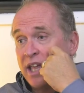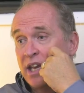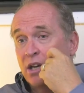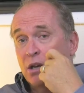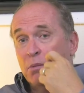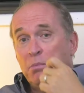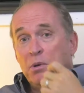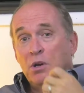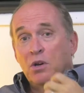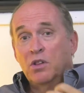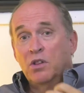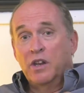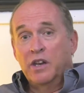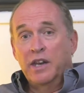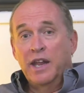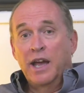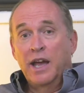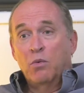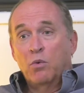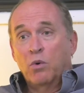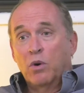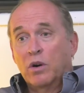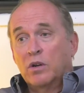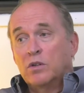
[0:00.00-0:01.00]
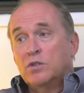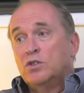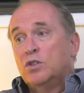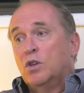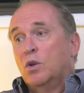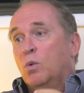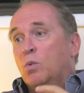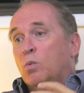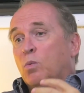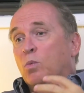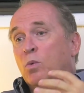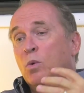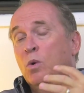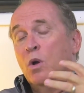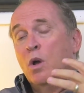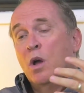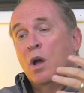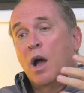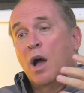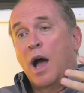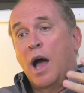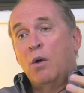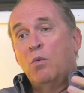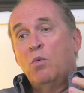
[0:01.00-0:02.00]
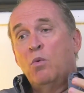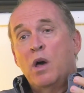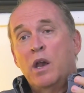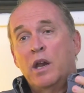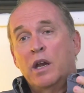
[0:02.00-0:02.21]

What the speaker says: to build a network. So I want